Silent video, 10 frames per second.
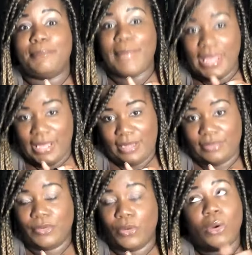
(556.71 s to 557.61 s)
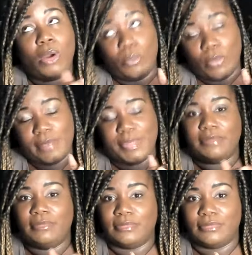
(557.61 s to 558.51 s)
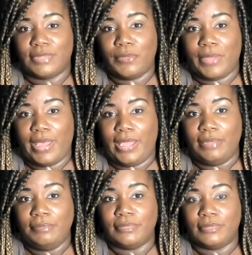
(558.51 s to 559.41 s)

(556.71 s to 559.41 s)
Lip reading: man or woman, okay?